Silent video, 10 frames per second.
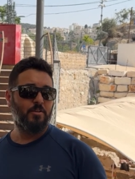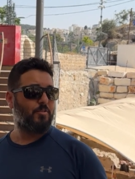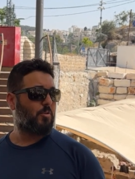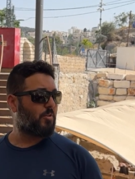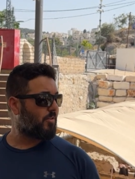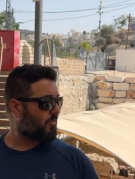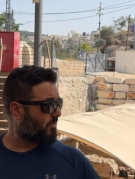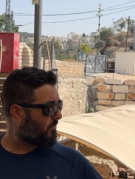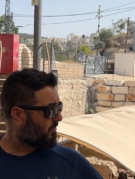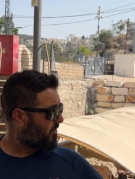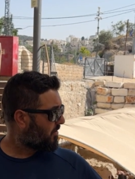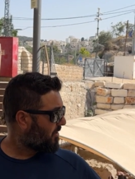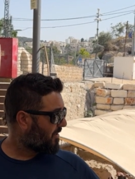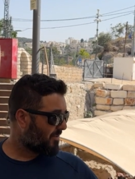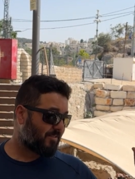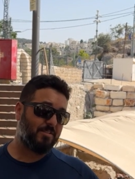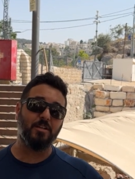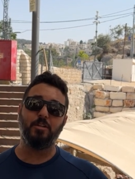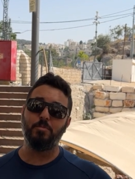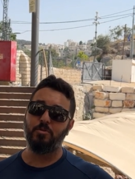So this is the
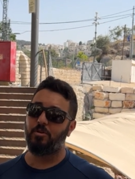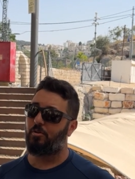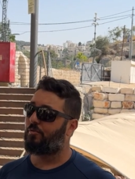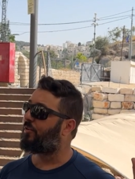second miracle of